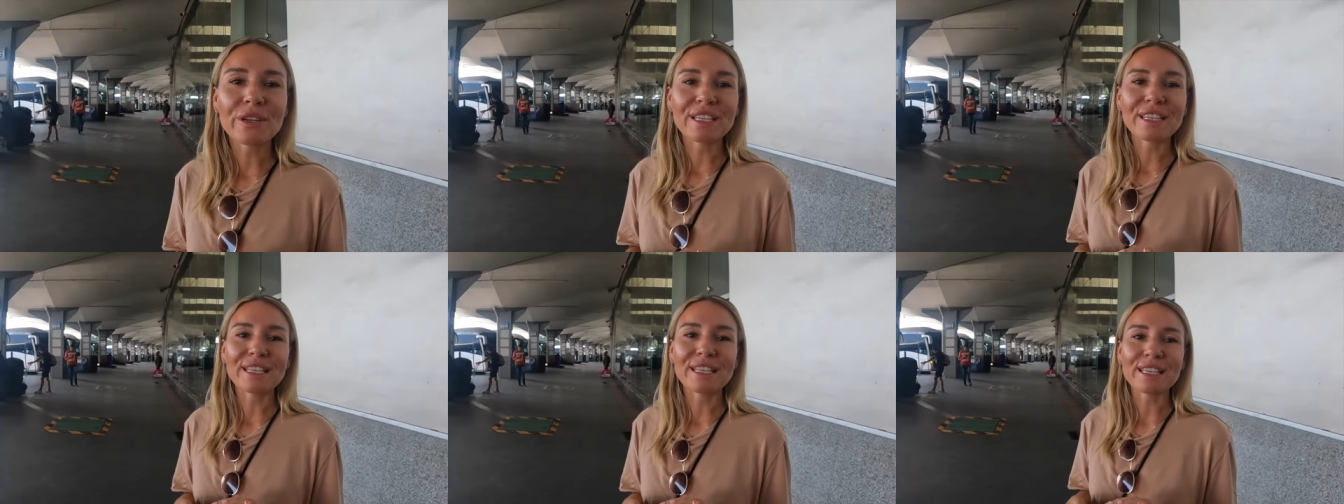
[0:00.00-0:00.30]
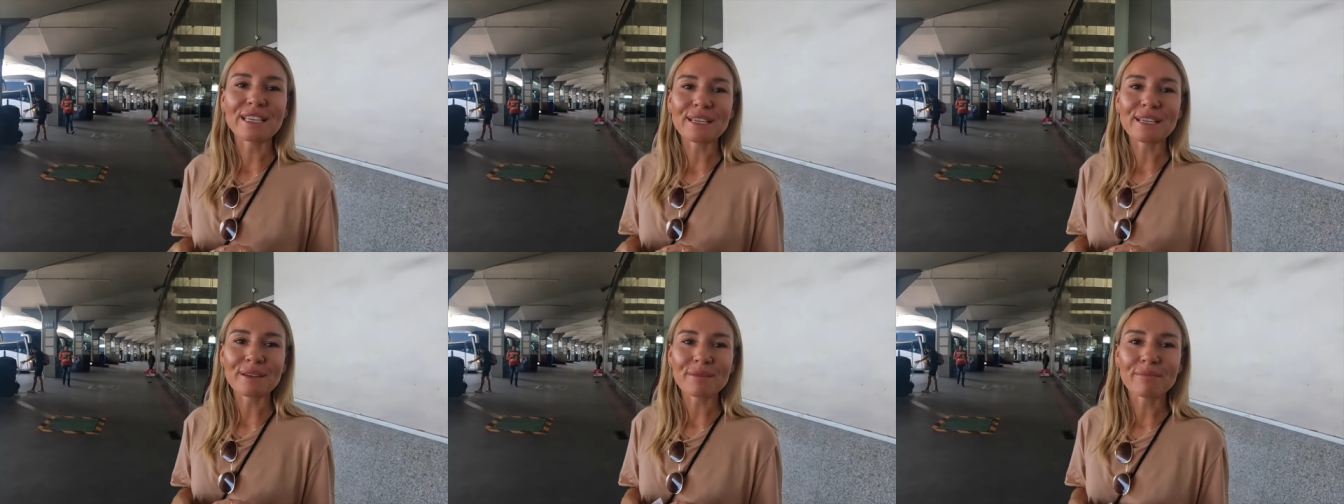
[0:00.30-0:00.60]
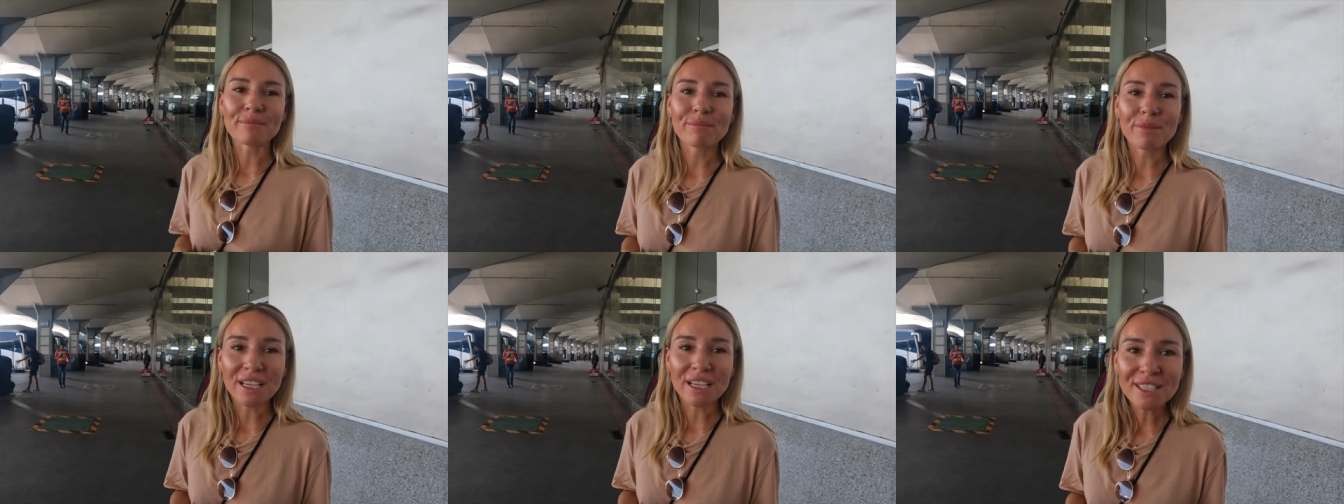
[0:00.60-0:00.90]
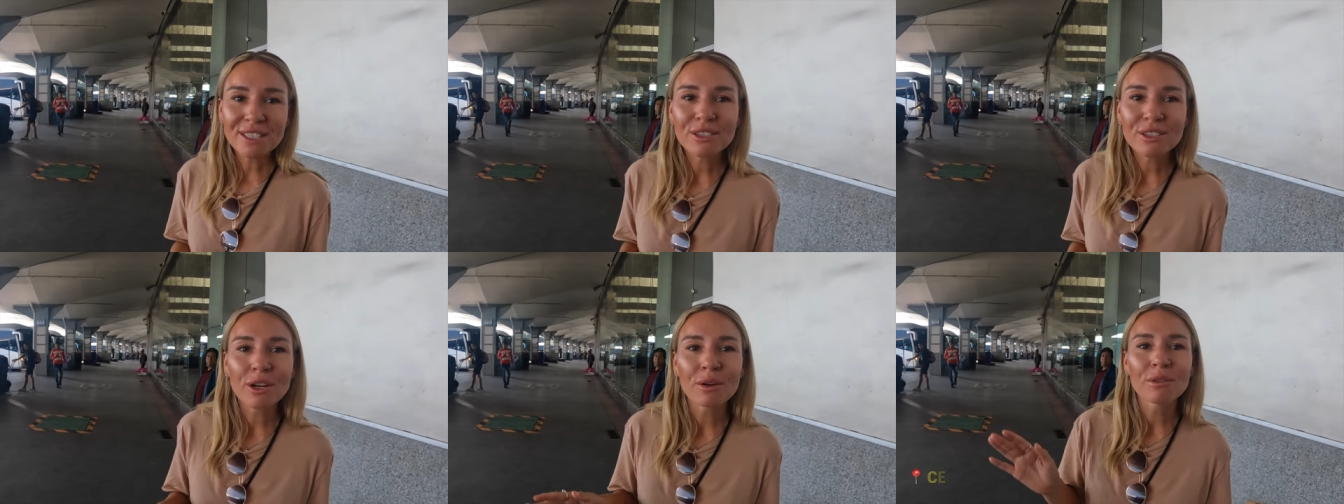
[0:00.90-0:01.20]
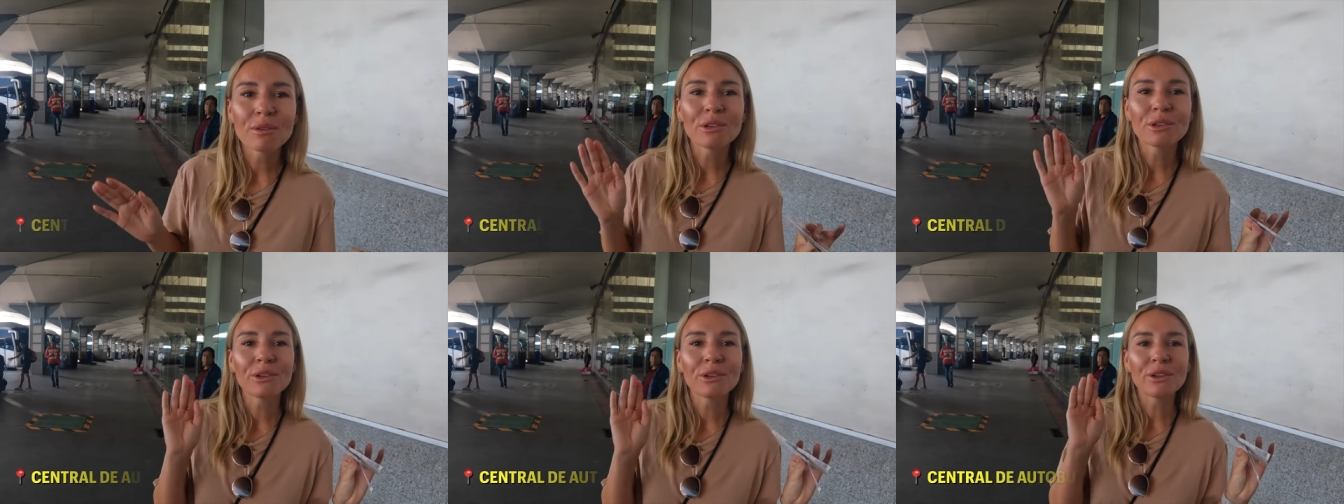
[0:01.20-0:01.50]
the bus
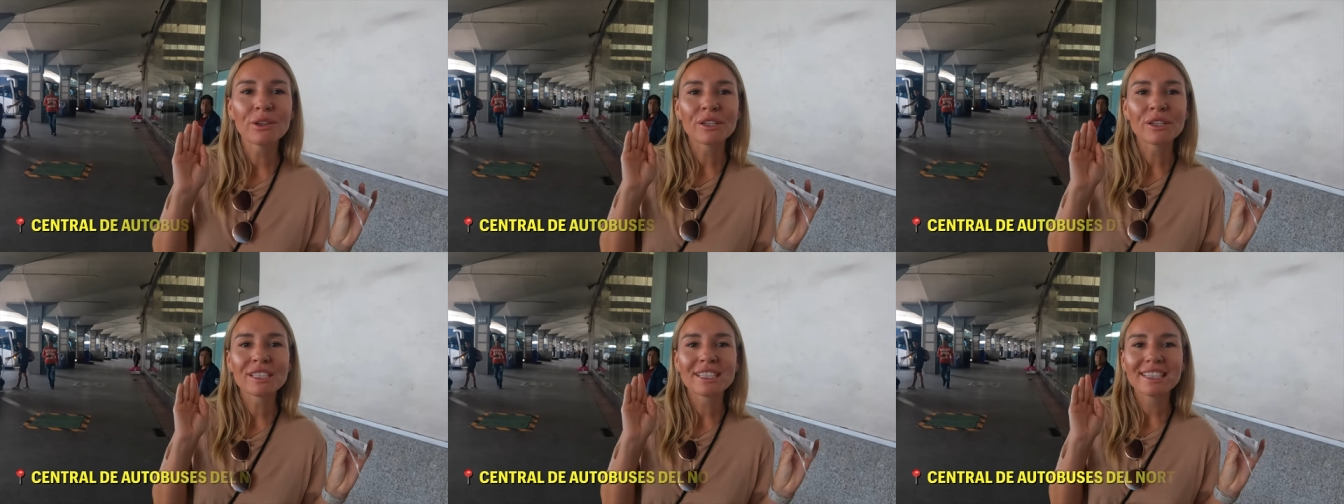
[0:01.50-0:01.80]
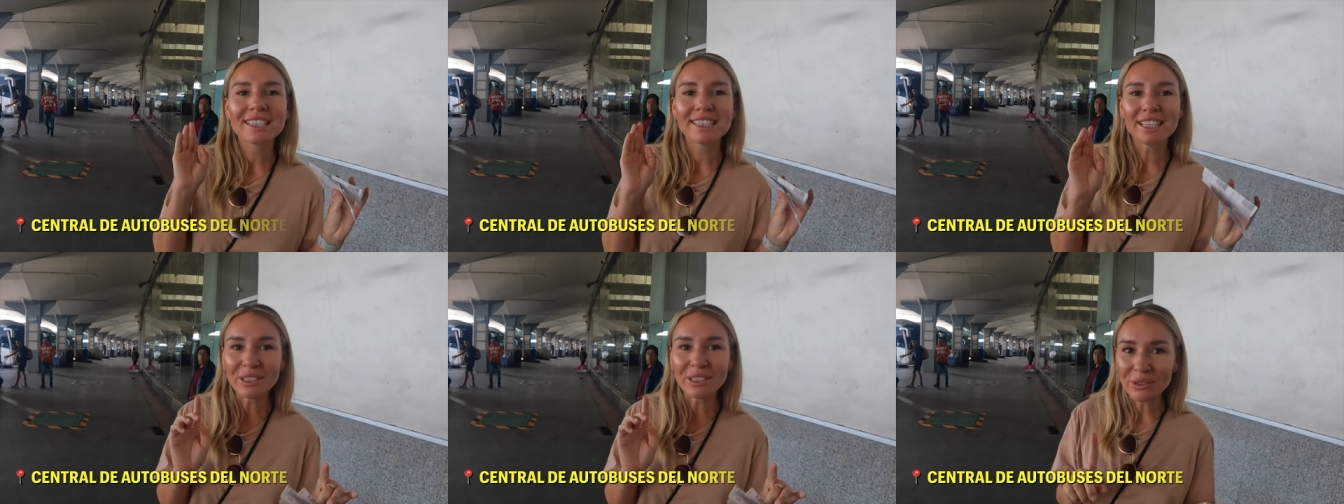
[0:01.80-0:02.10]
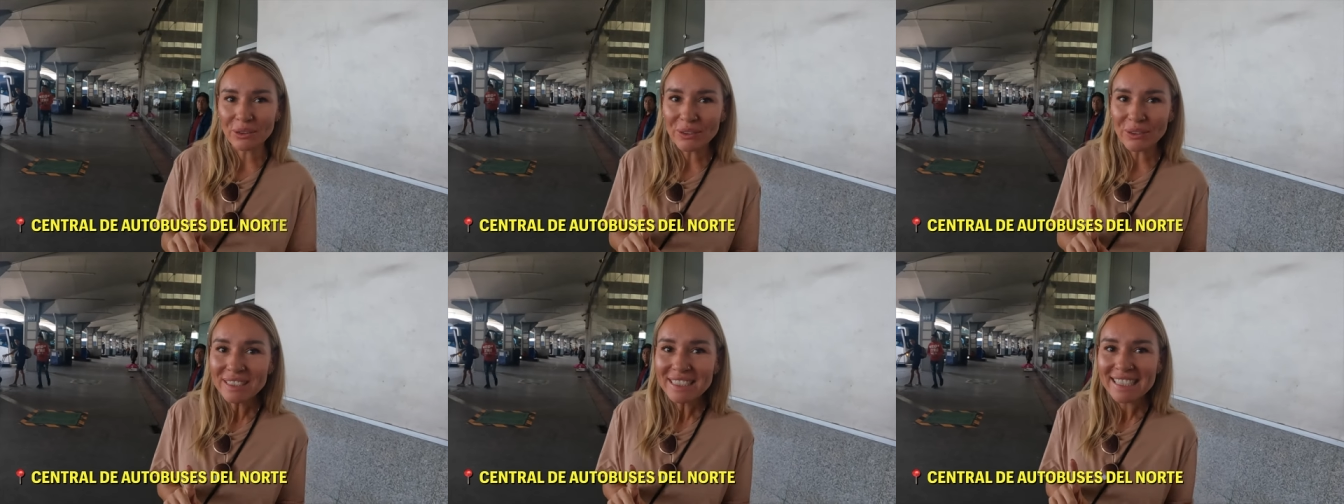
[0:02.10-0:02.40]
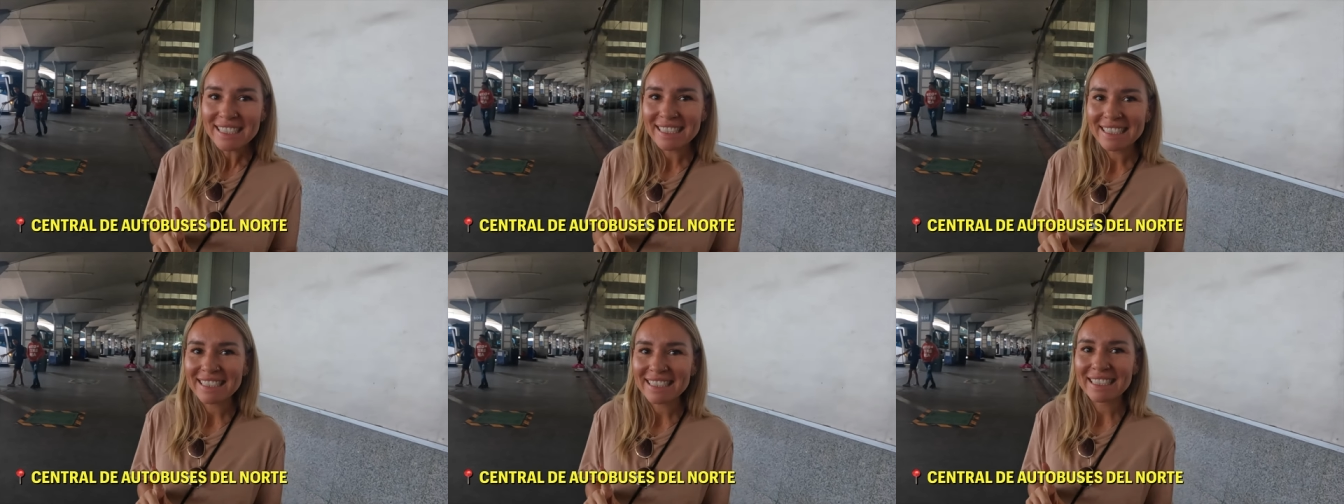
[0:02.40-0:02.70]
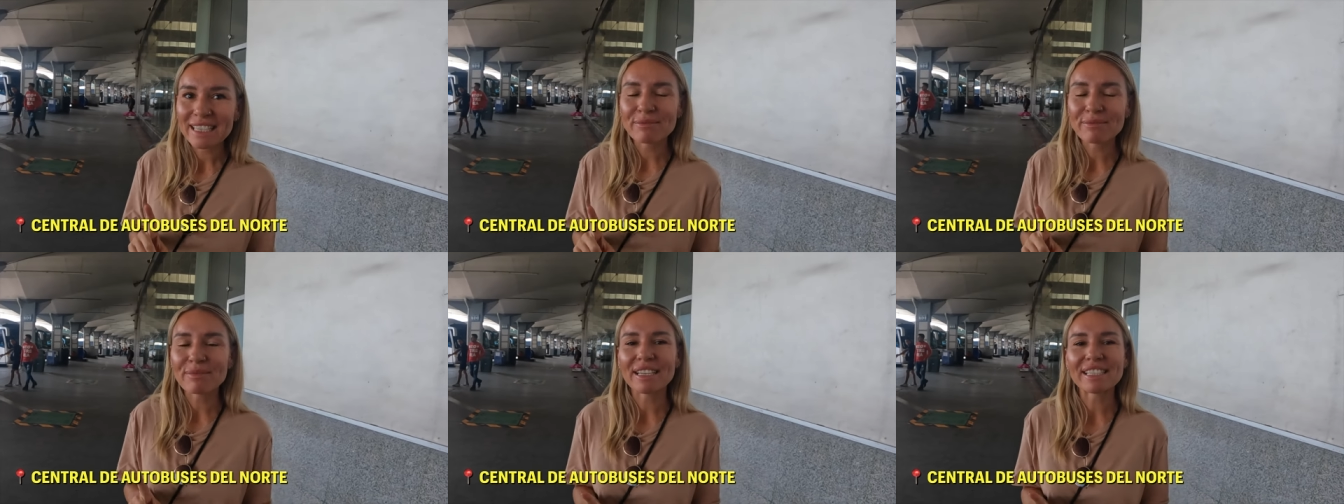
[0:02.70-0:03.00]
terminal Del Norte
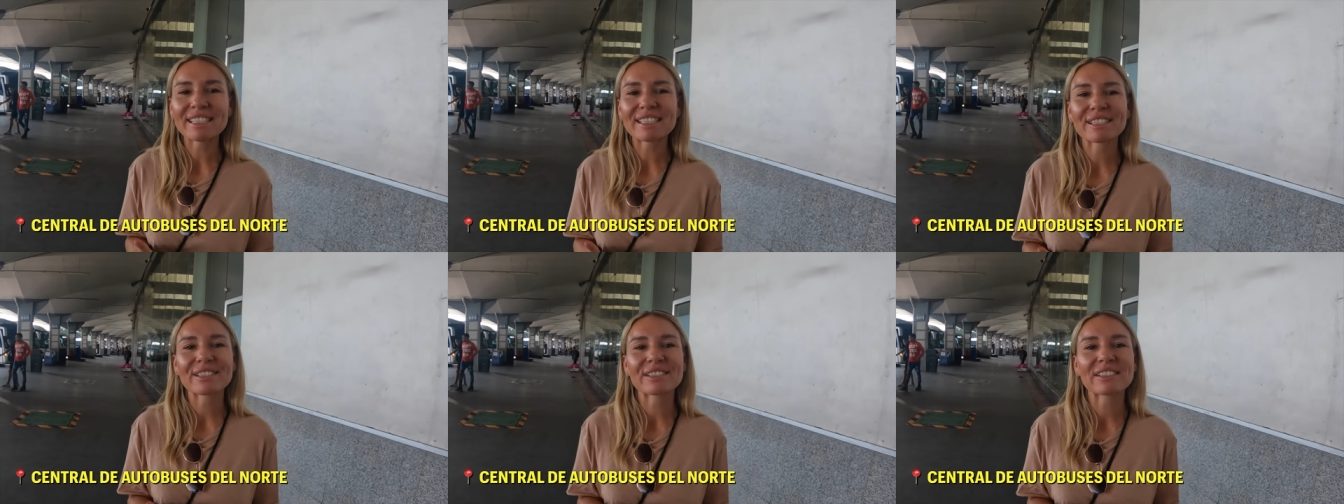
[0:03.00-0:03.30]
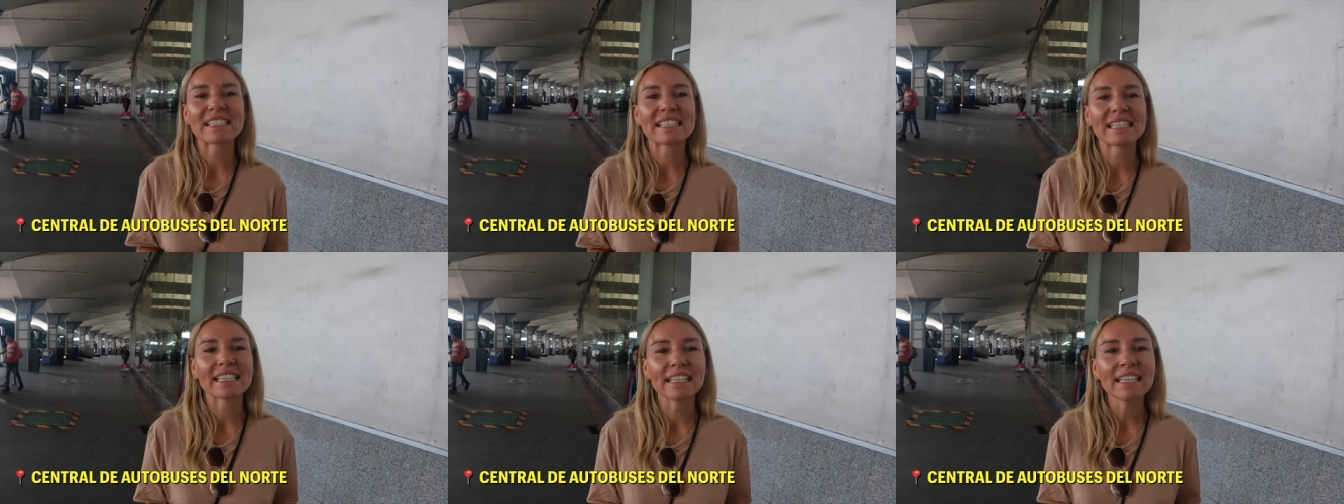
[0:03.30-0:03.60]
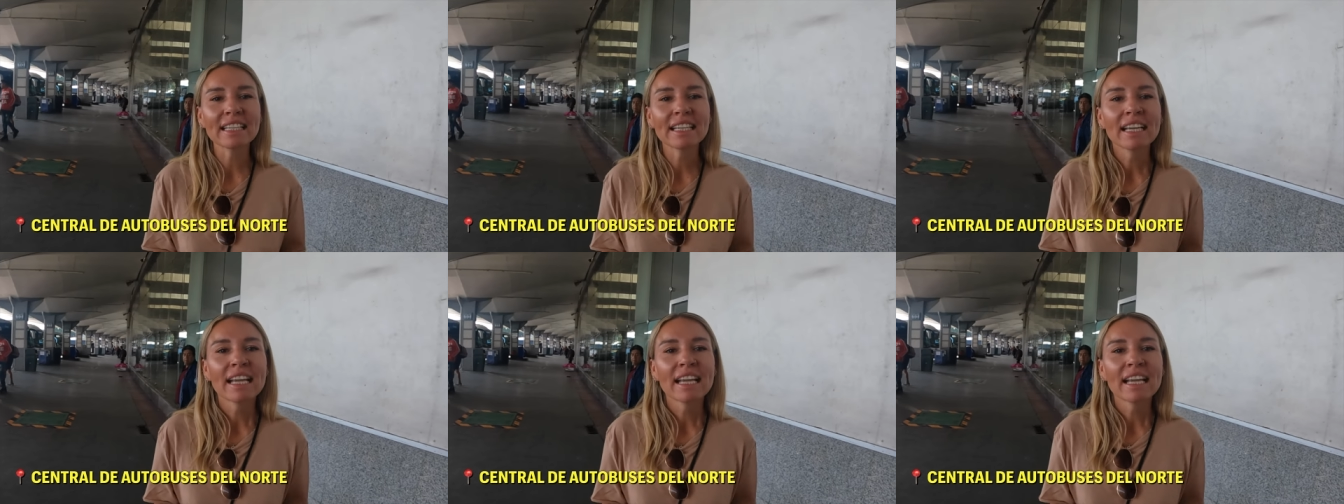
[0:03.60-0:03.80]
in Mexico City